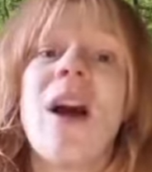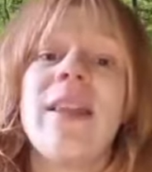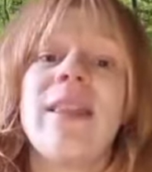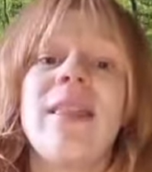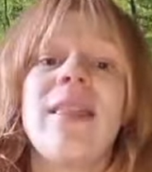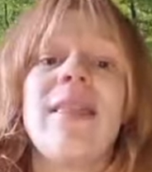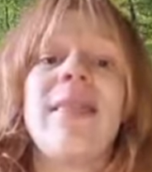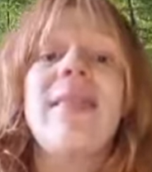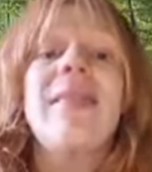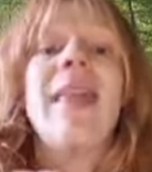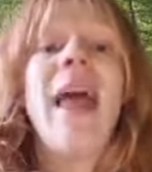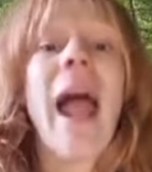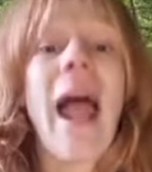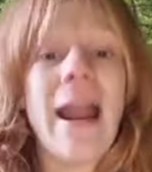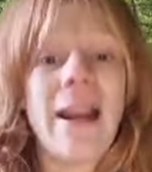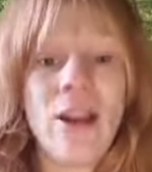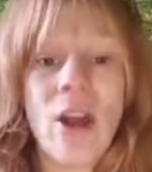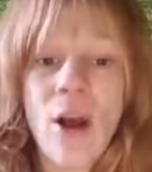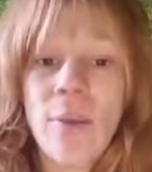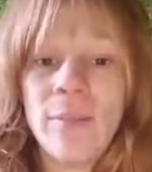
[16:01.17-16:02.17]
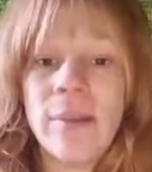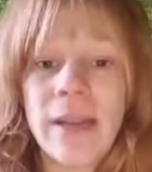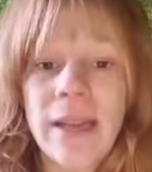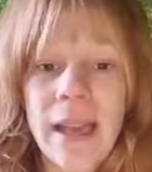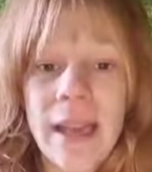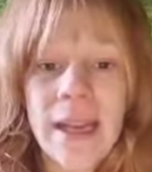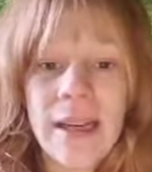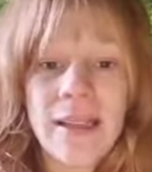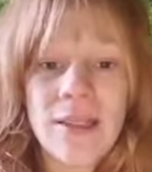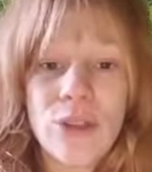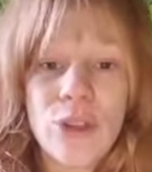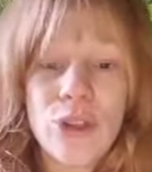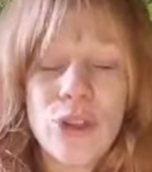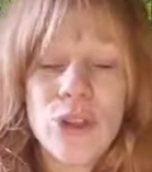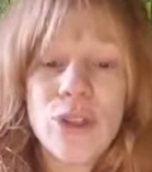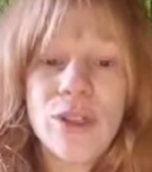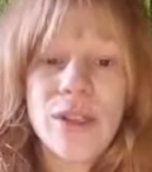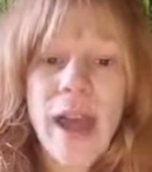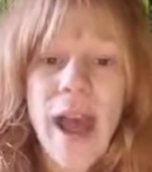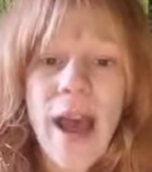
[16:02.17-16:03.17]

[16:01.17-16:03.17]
It's not that complicated.